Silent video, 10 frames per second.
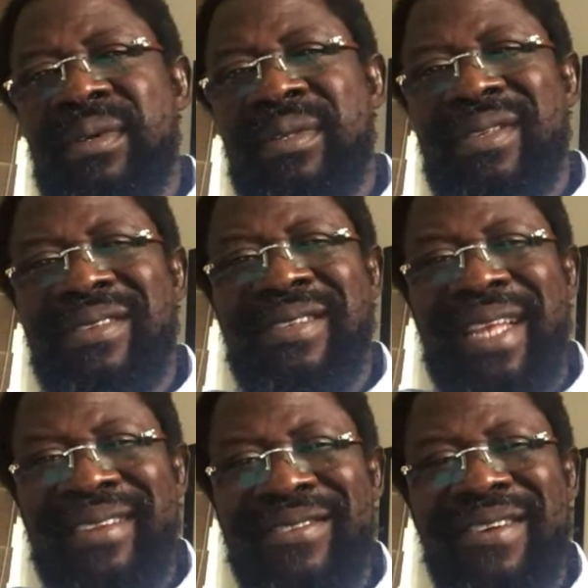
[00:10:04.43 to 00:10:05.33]
It is
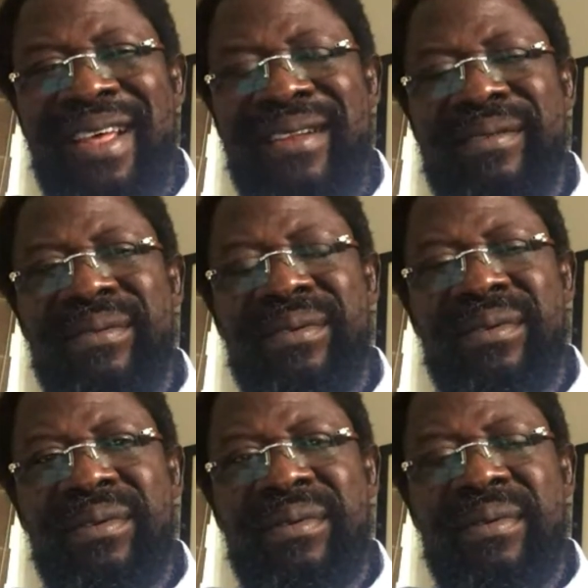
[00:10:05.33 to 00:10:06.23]
central
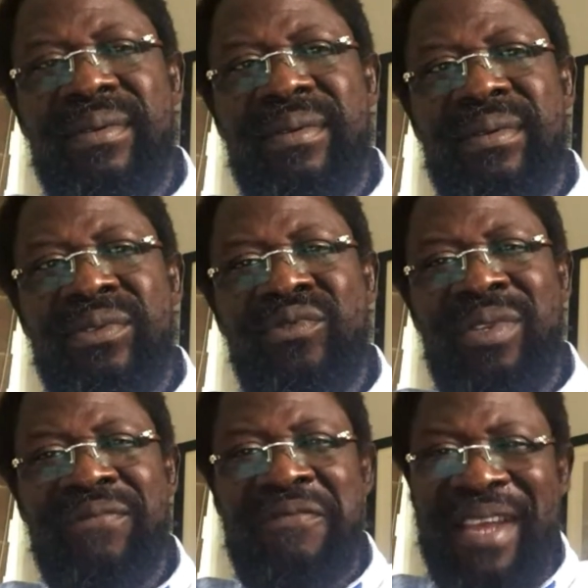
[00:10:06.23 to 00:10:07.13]
to
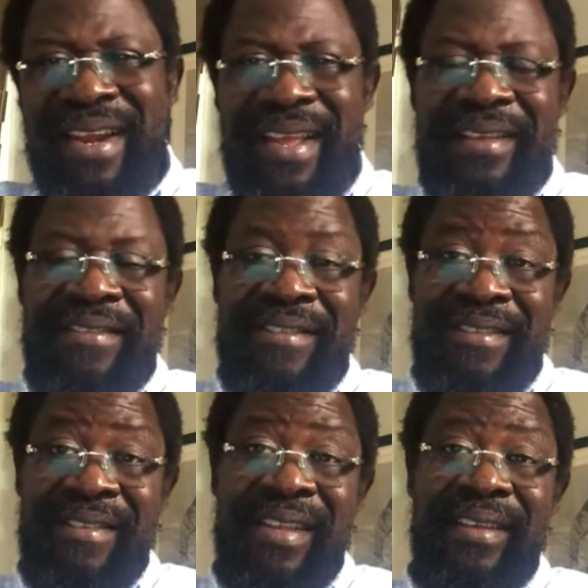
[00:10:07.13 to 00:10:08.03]
the very
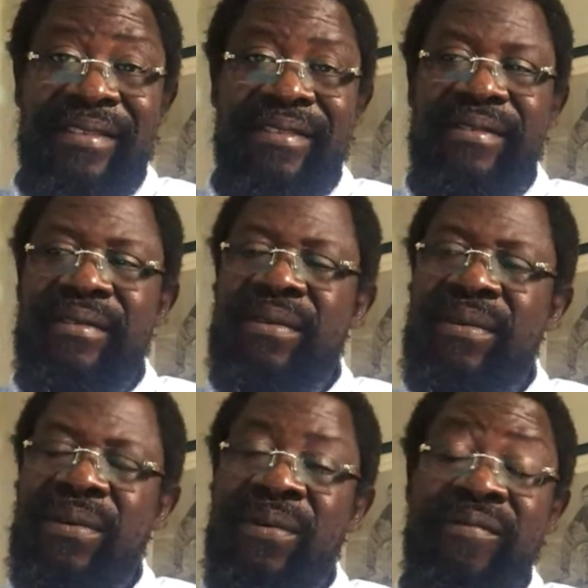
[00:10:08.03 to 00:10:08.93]
existence
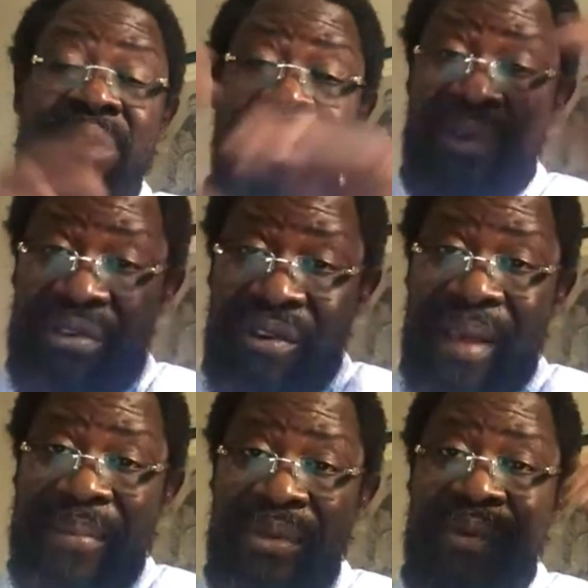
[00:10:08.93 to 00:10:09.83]
of the
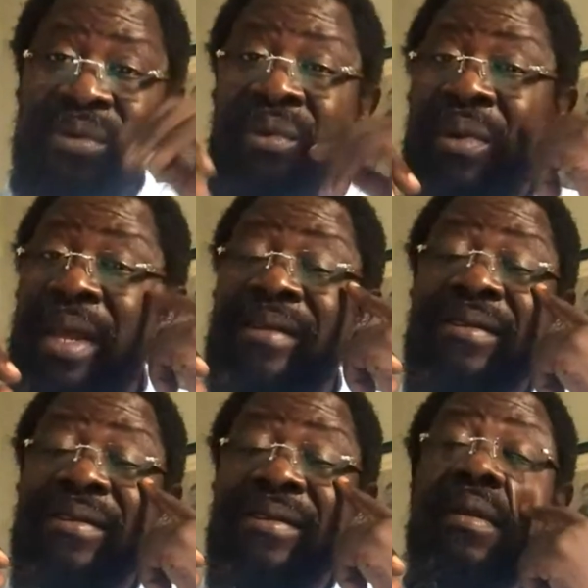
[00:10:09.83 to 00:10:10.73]
contraption known
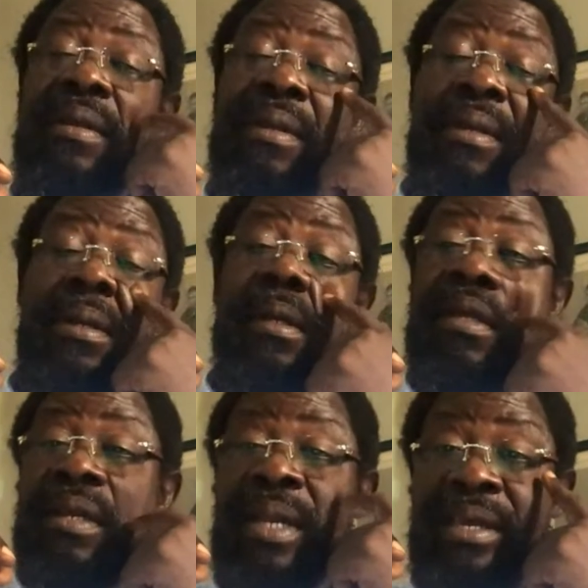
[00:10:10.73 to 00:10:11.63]
as
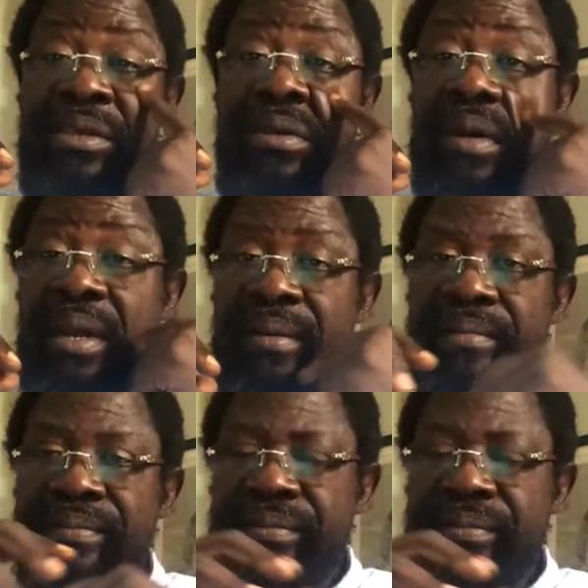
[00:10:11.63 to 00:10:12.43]
Nigeria.